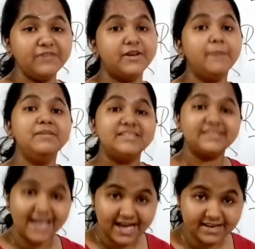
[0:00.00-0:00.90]
from
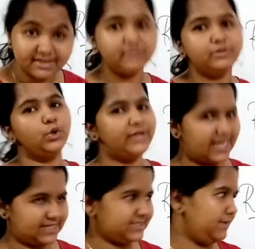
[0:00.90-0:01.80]
rarer to
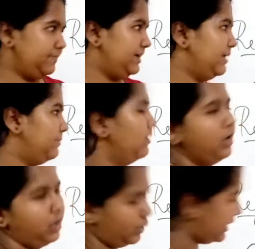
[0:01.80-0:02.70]
denser medium.
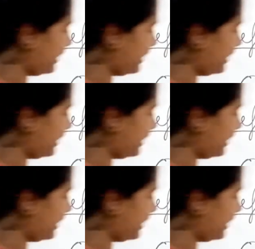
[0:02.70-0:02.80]
Okay?